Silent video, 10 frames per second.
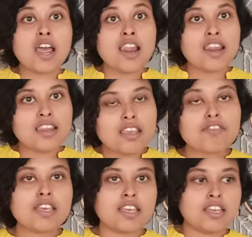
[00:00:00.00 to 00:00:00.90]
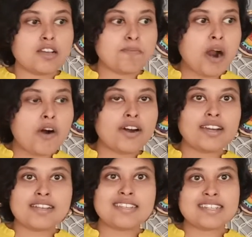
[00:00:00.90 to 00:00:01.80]
living in a
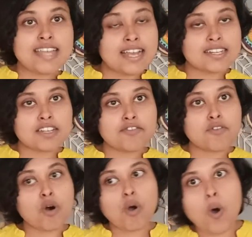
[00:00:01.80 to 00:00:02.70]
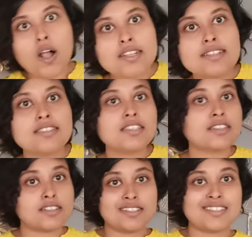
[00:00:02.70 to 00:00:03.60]
powerless state for all these
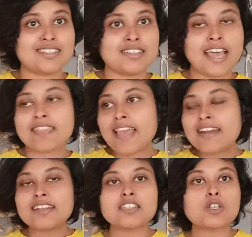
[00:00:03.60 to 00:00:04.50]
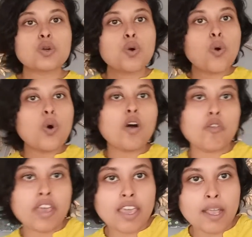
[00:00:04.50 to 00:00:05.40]
years. And that doesn't go
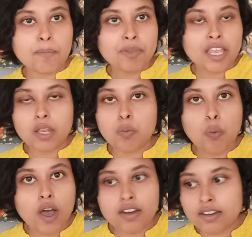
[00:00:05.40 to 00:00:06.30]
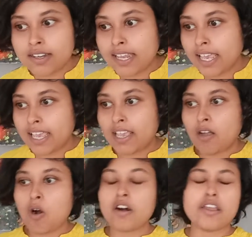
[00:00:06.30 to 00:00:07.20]
away in one day
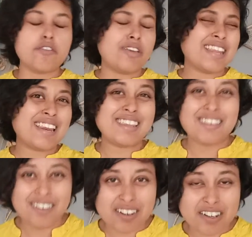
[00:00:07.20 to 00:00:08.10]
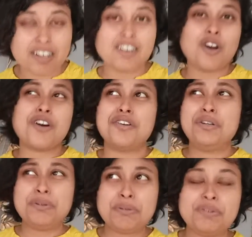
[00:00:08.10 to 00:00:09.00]
or even a year or
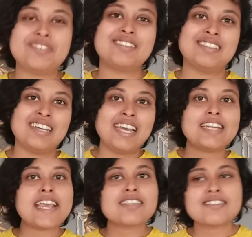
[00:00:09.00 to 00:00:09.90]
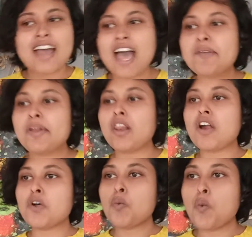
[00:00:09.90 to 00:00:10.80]
two. It takes time and a
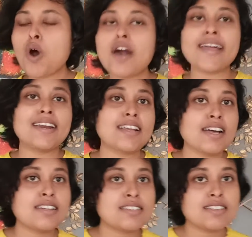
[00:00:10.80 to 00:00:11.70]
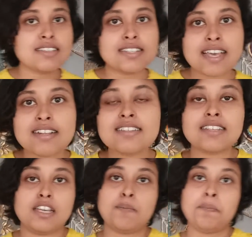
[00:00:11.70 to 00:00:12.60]
lot of work and consistency.